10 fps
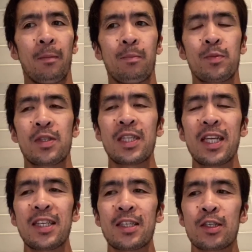
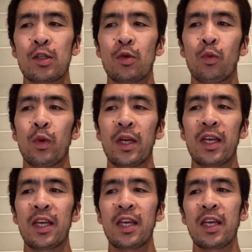Since
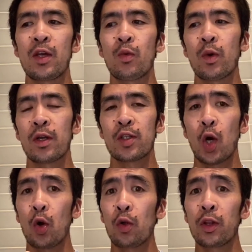we were
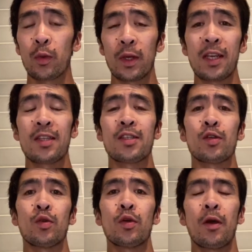told that we needed
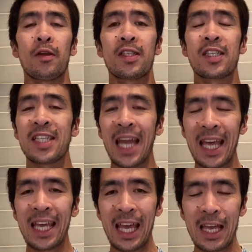to
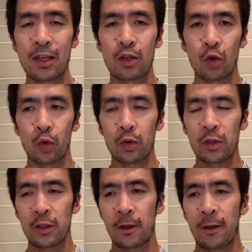stay
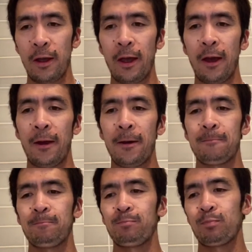indoors,
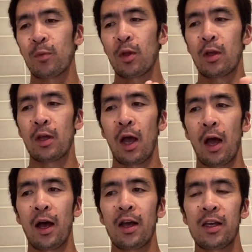
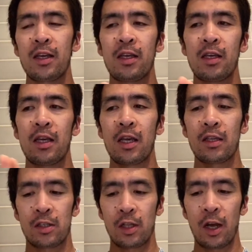I
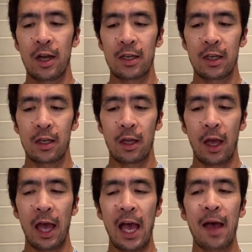started
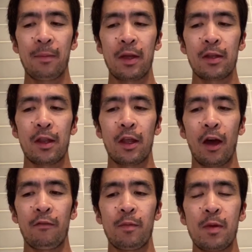a habit that
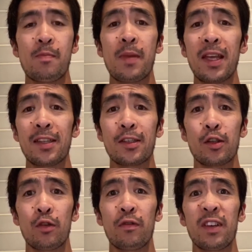I've been meaning to
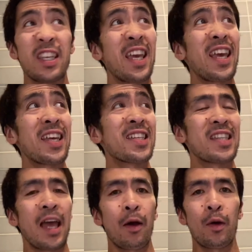do for years
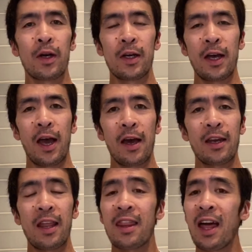now,
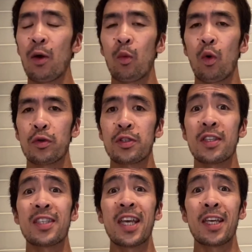and that was
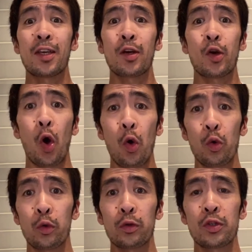to take
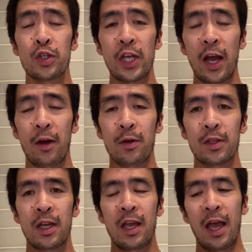cold showers.
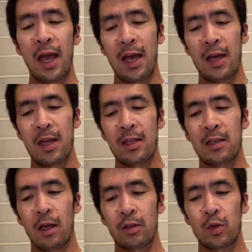And
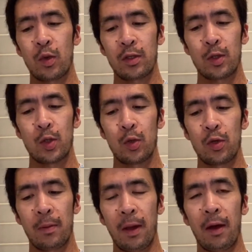I just wanted to
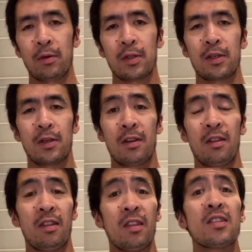talk about
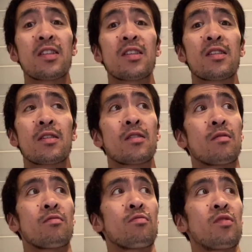the
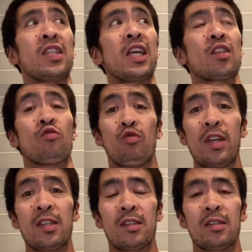6
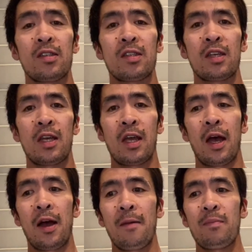reasons
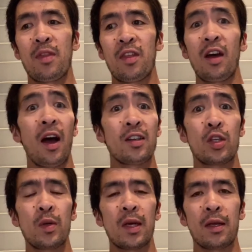that I
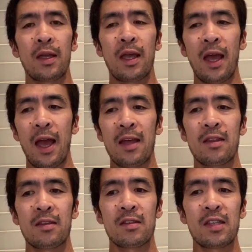do it,
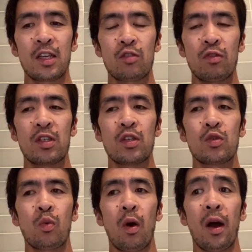and 6
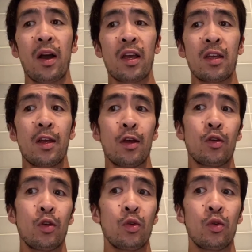reasons why
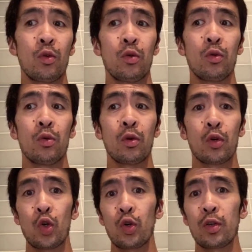you
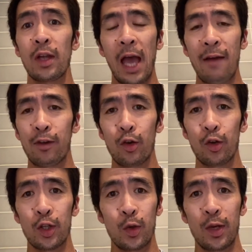could have a
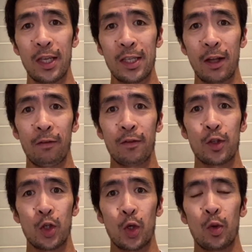look at doing it yourself
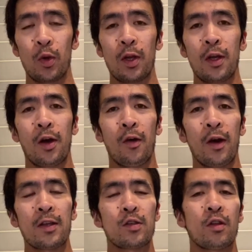too. All
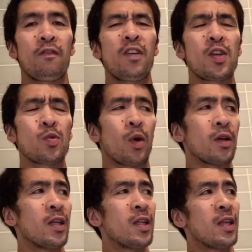right, so the first
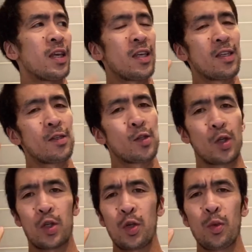one is
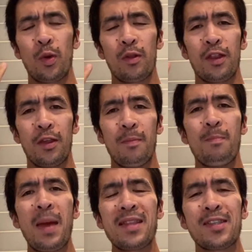to do with the
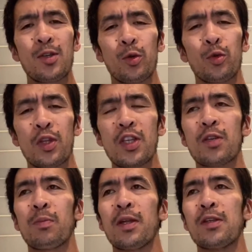mental
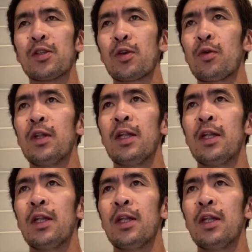discipline. So